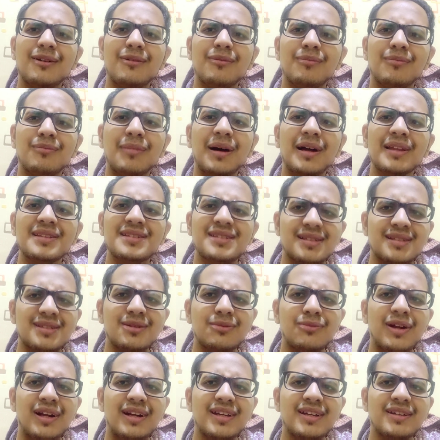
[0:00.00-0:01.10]
a month since
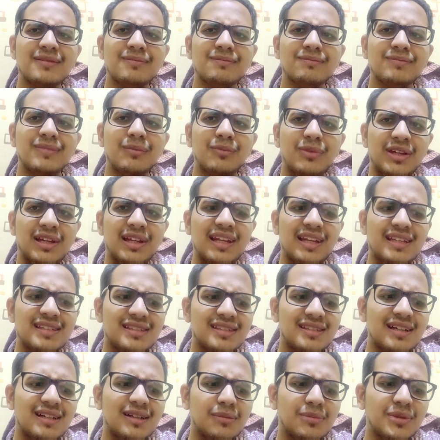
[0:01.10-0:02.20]
the wedding. I'm
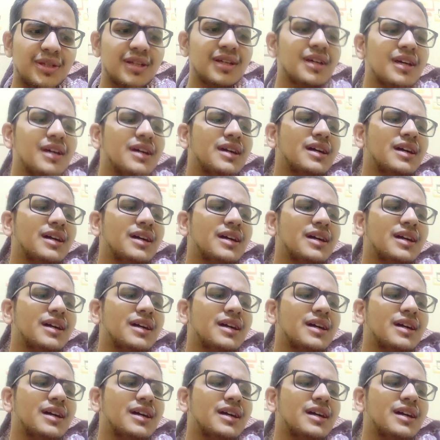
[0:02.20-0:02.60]
realizing that, Abhi.